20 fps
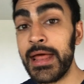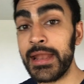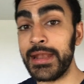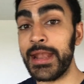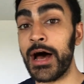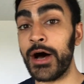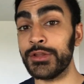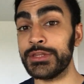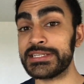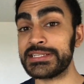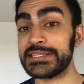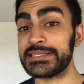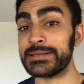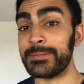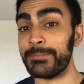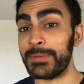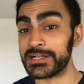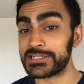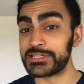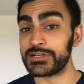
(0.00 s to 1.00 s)
Now, this is
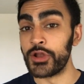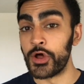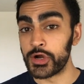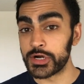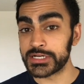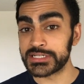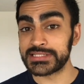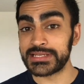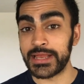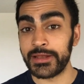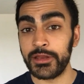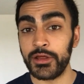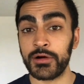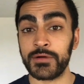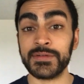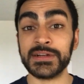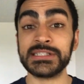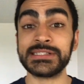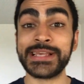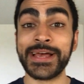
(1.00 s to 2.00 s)
a much longer study
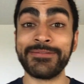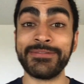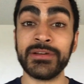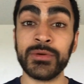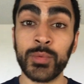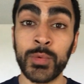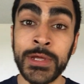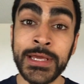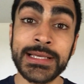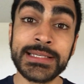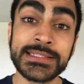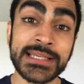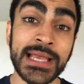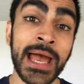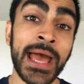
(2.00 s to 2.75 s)
over seven weeks